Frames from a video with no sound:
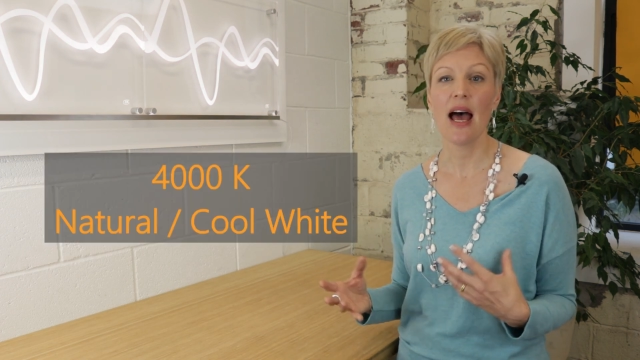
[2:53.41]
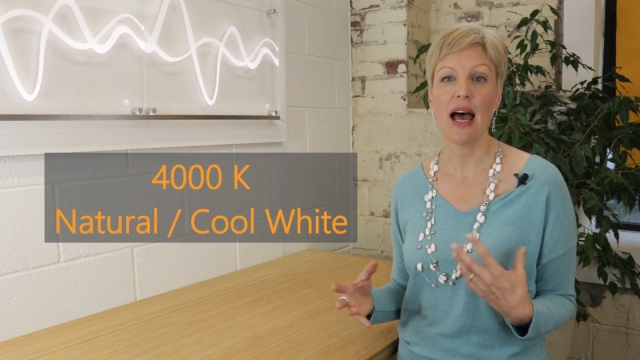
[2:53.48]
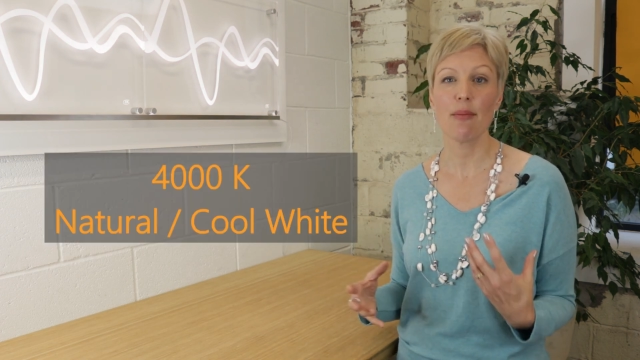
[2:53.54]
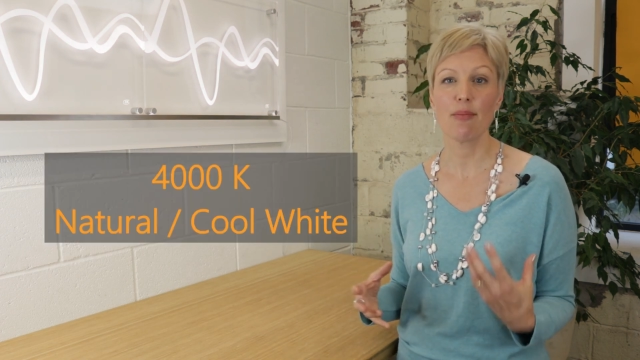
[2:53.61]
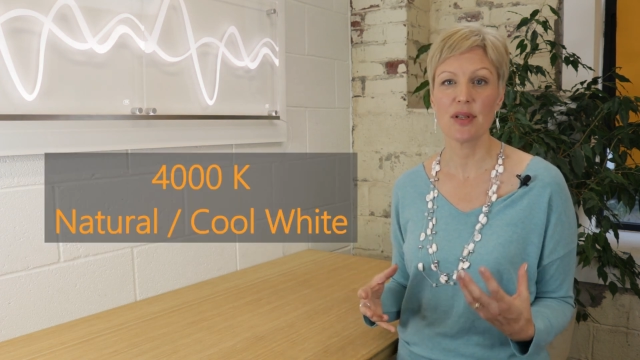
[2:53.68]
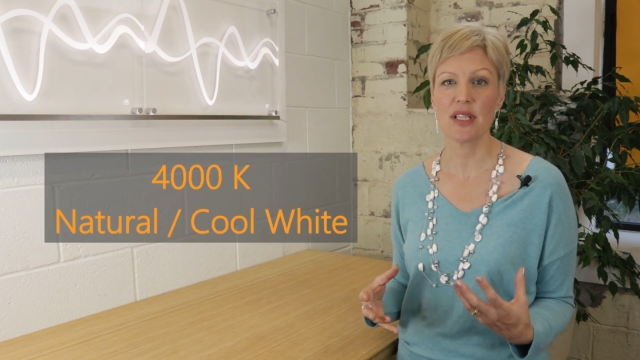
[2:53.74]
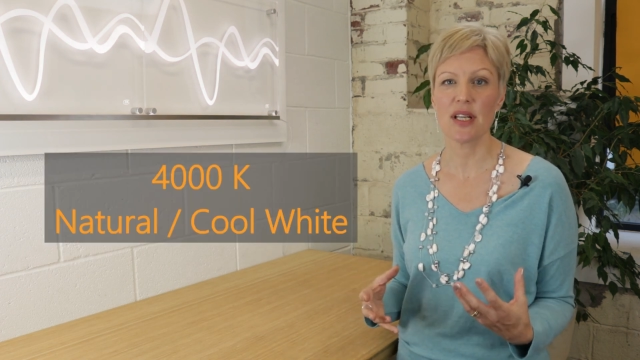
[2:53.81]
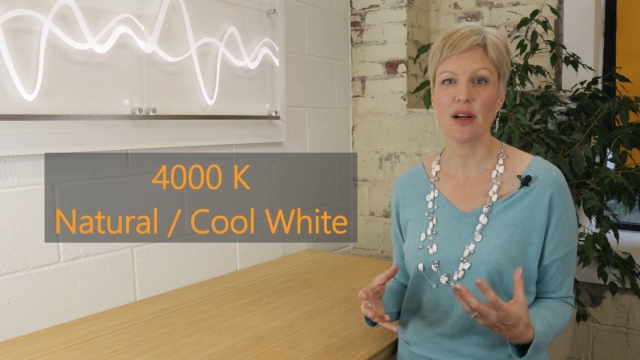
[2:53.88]

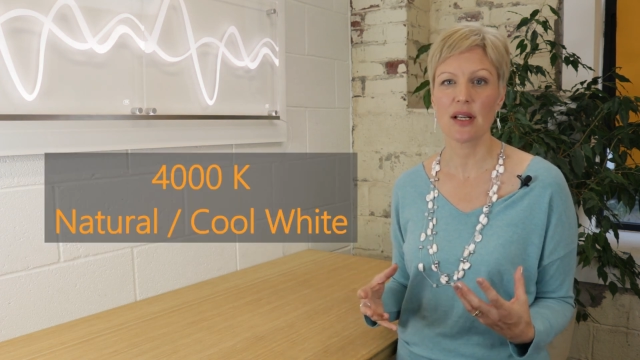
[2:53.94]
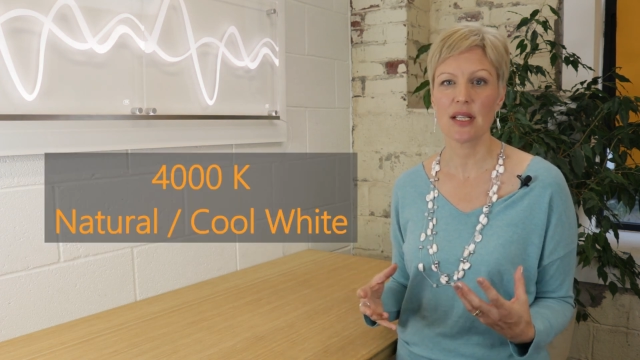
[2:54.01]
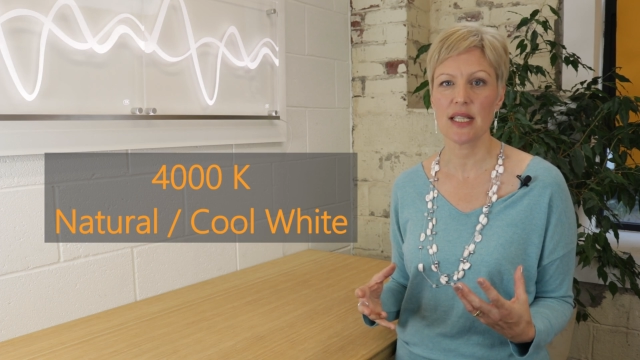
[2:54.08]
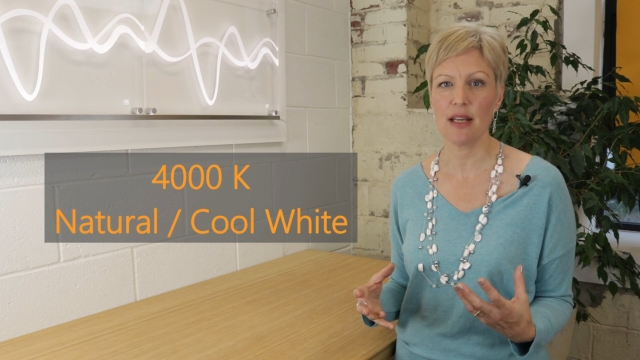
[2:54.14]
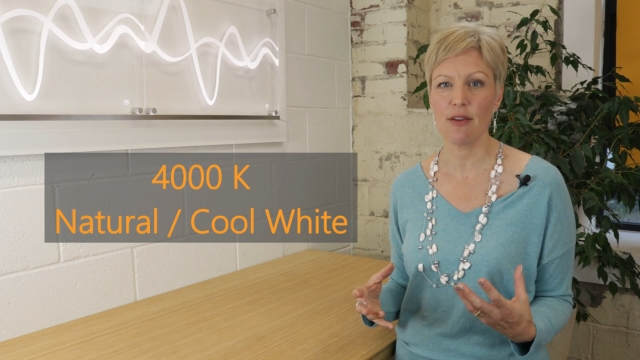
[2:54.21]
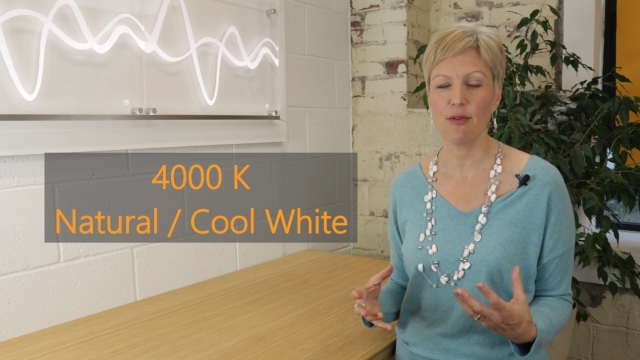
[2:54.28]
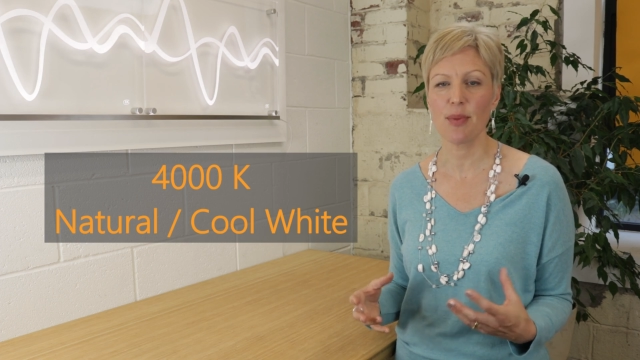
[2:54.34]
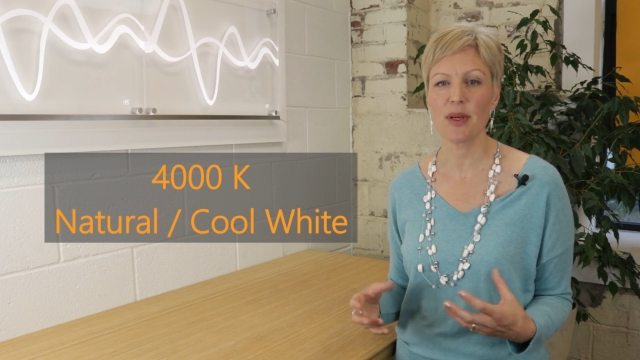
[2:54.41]
and
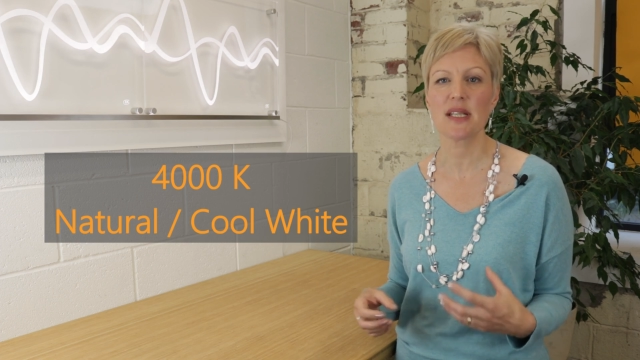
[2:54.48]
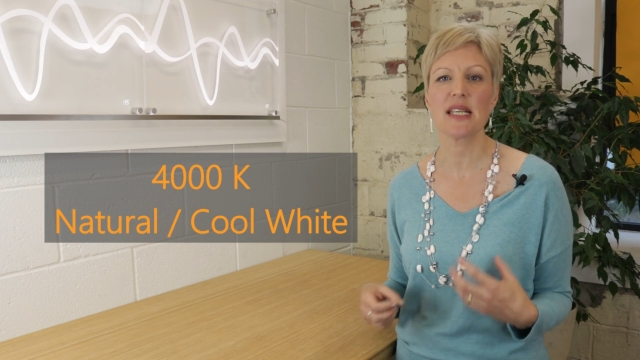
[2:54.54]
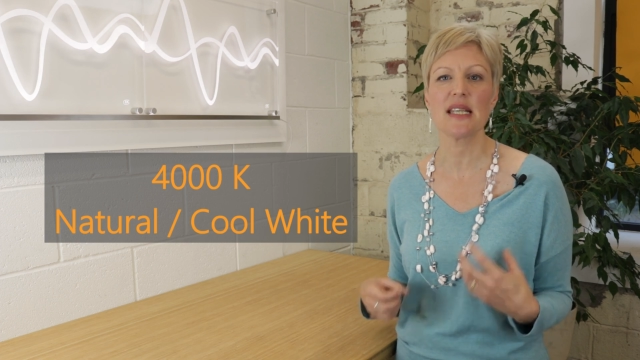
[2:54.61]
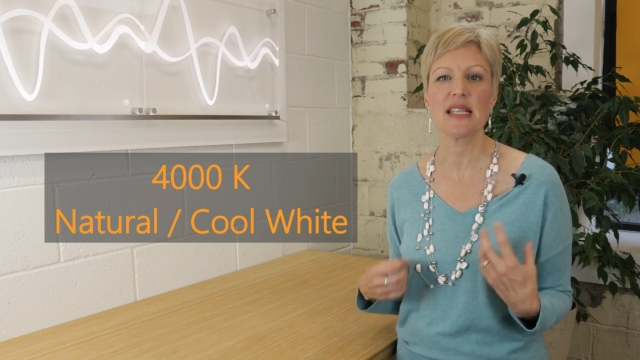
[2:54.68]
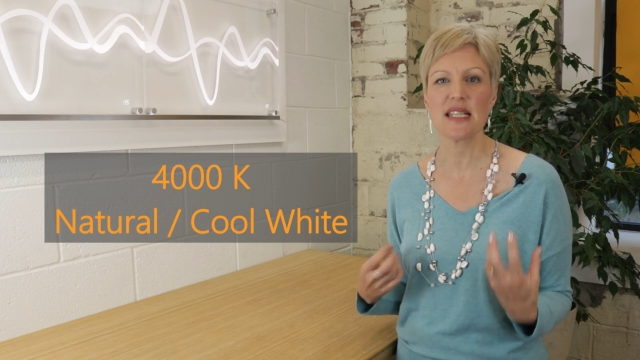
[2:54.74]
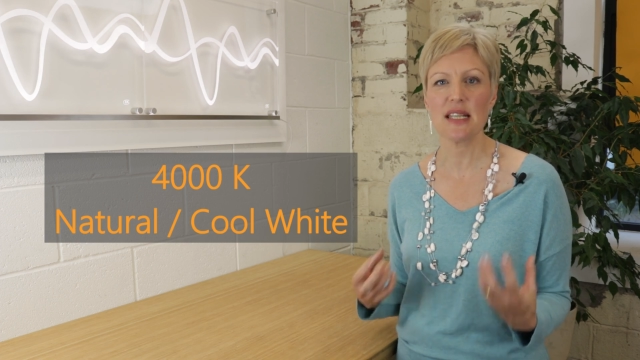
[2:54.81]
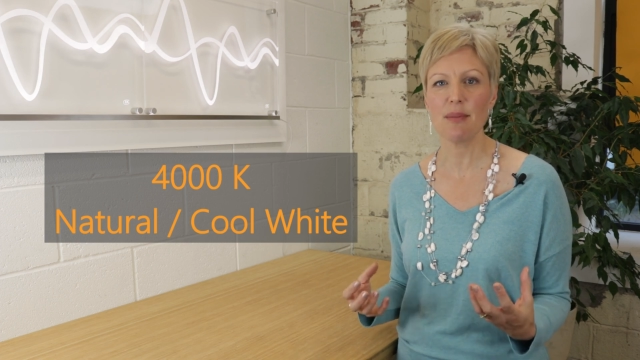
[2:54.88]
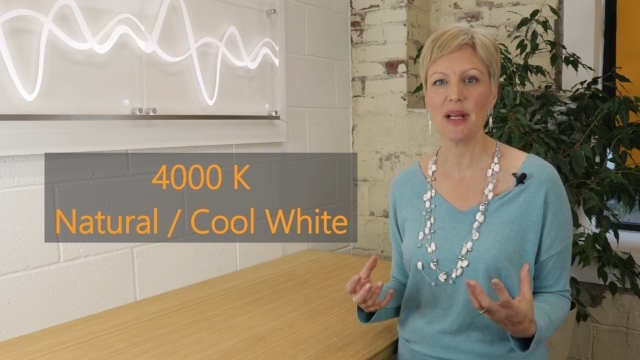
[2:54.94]
productive because it
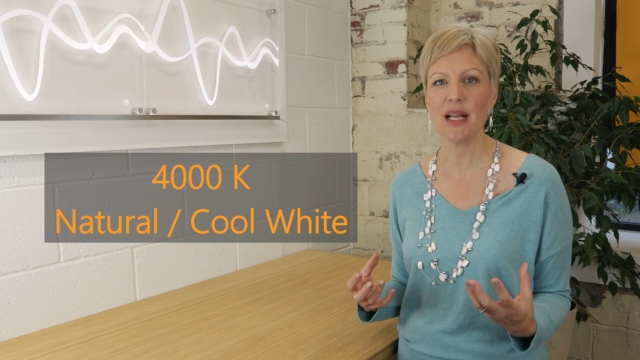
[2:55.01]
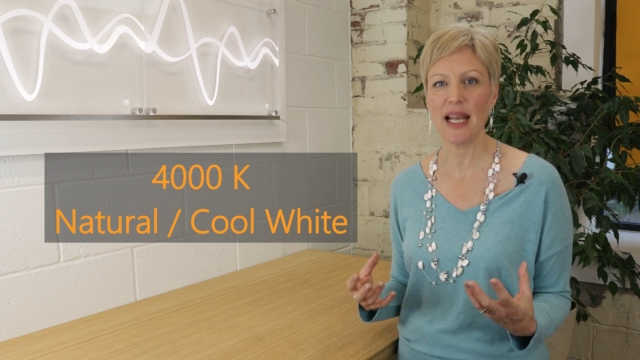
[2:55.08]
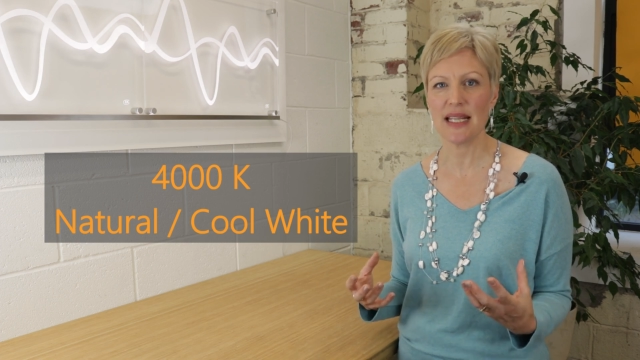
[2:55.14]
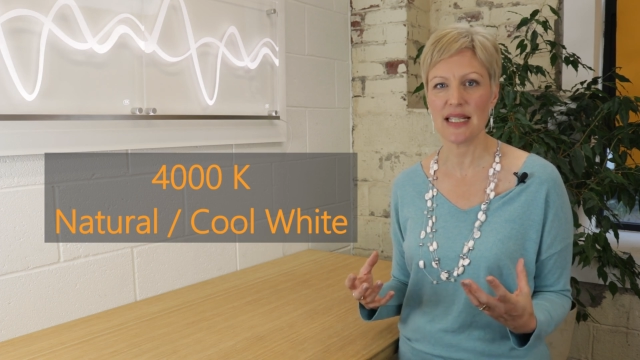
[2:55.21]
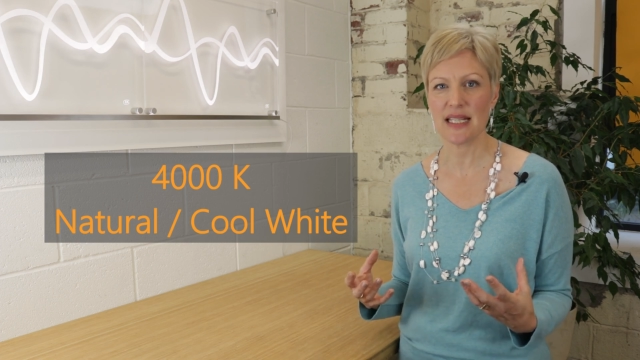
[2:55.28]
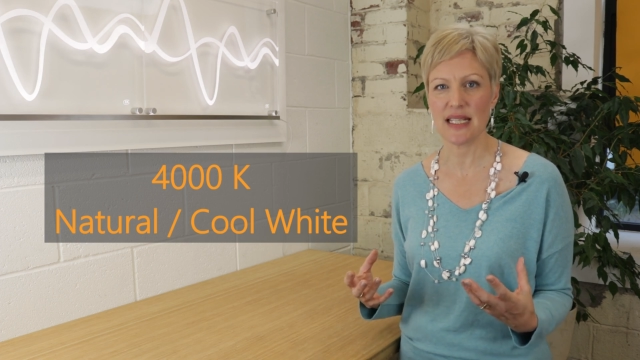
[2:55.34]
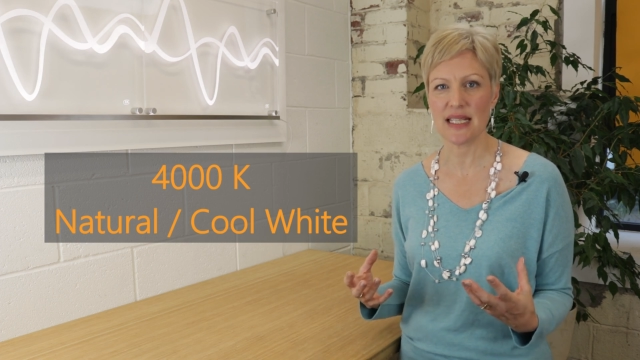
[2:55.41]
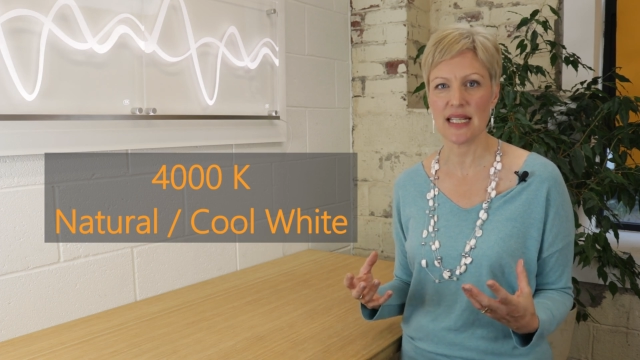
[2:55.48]

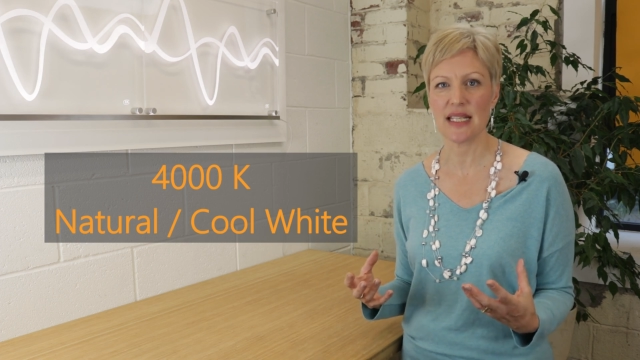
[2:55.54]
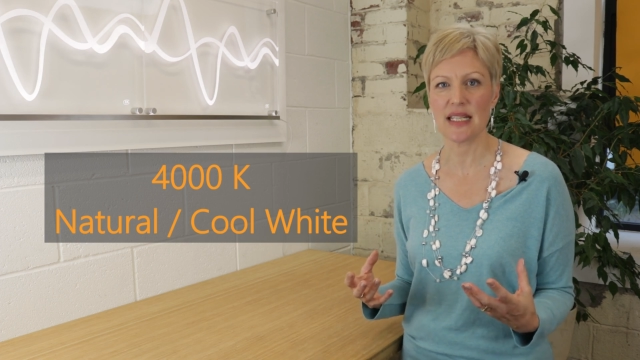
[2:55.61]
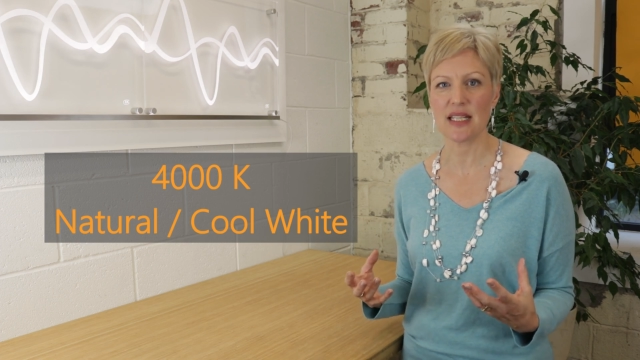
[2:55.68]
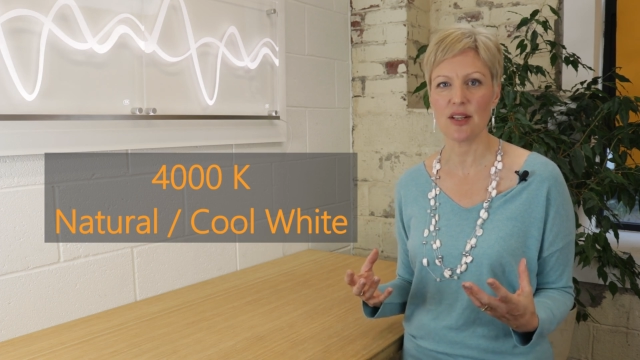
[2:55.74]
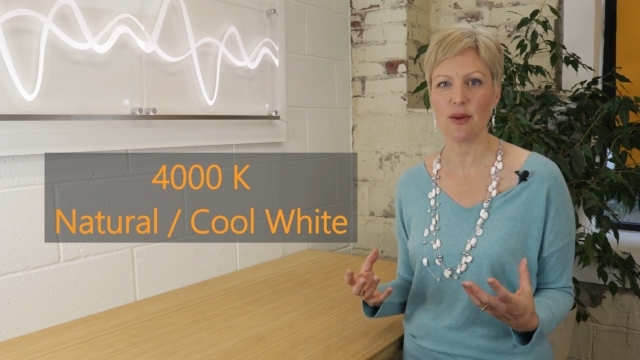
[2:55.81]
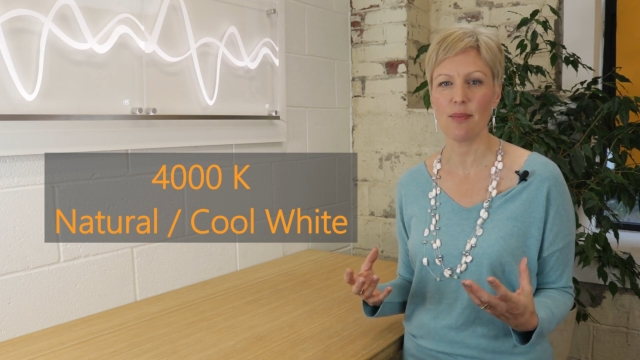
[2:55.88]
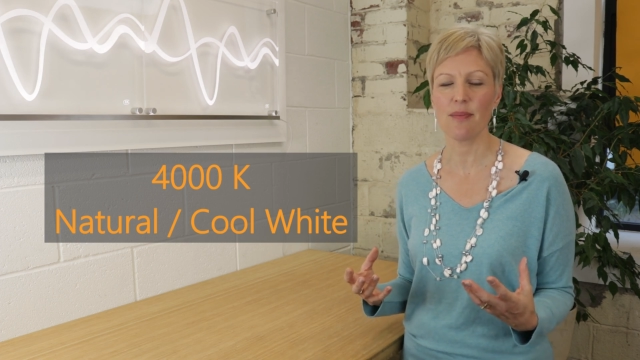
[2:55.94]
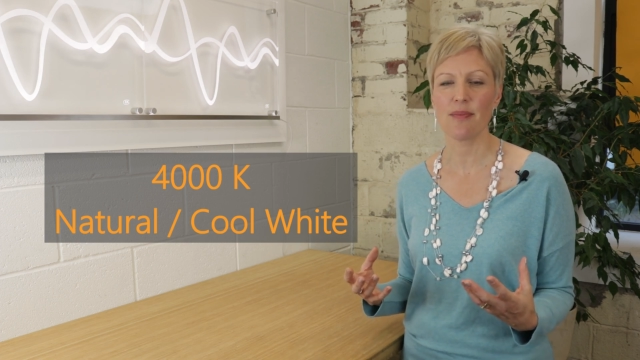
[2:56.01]
stimulates the
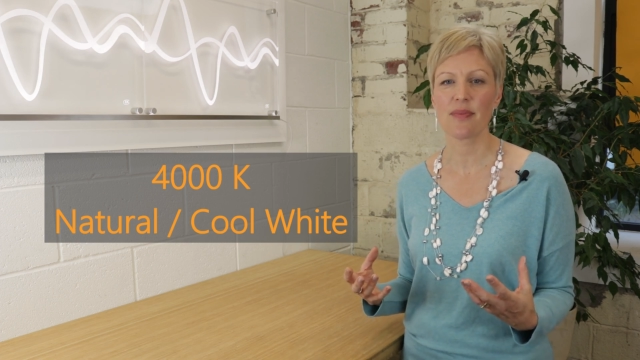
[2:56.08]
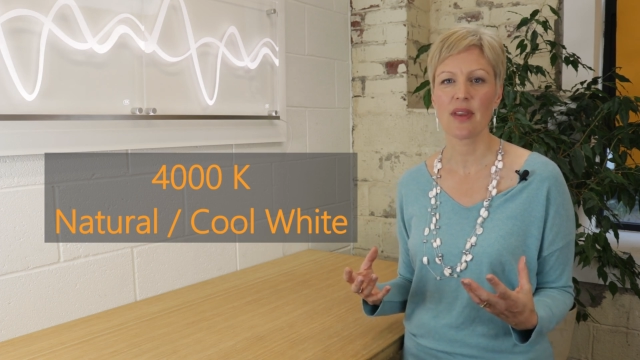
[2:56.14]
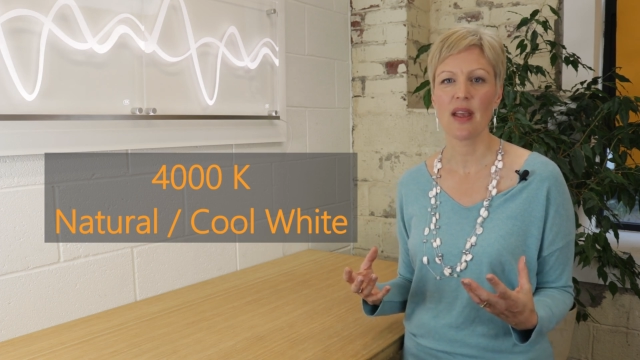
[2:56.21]
system.